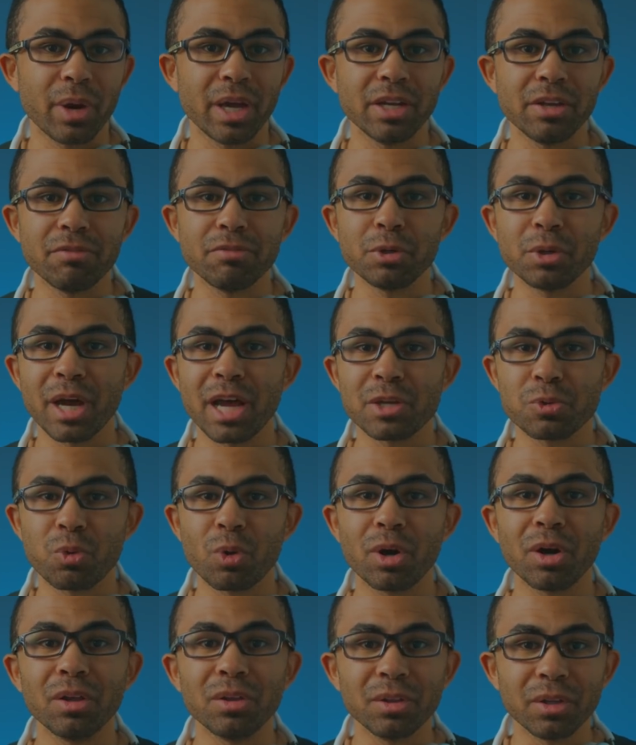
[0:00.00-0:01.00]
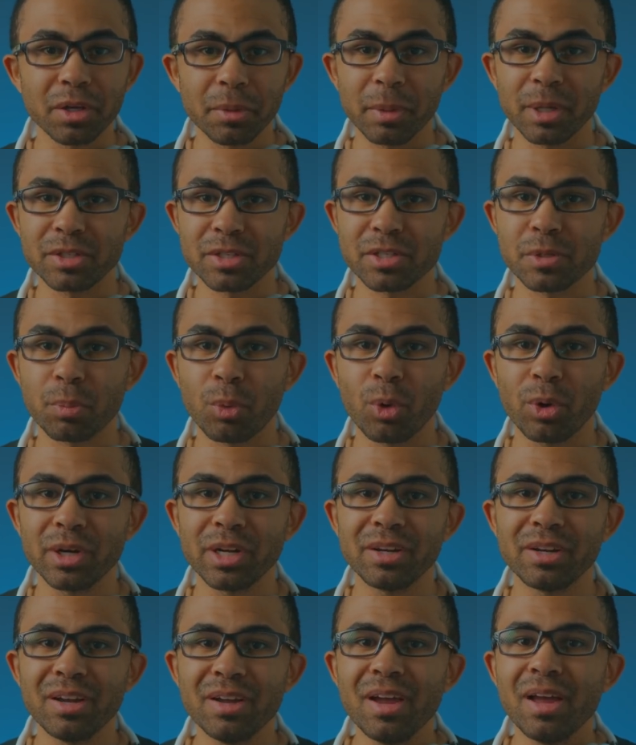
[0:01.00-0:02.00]
and if you guys were a little bit
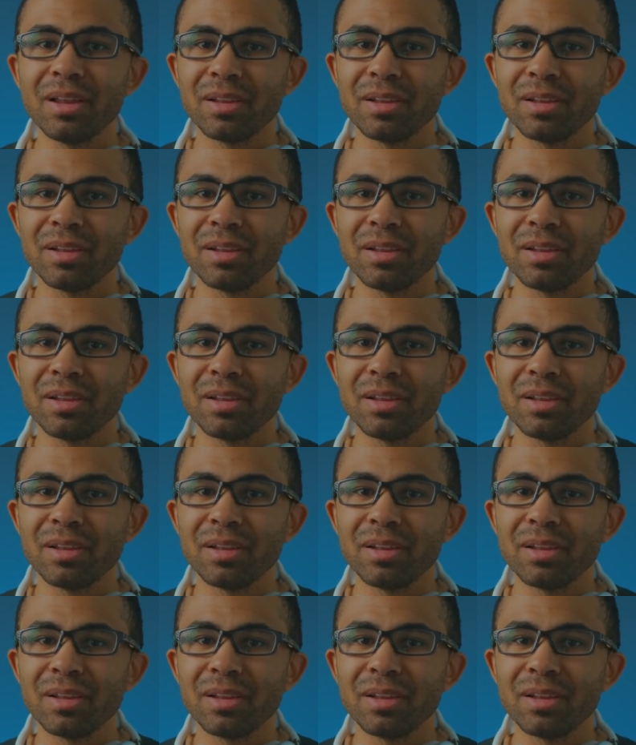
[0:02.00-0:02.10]
disappointed,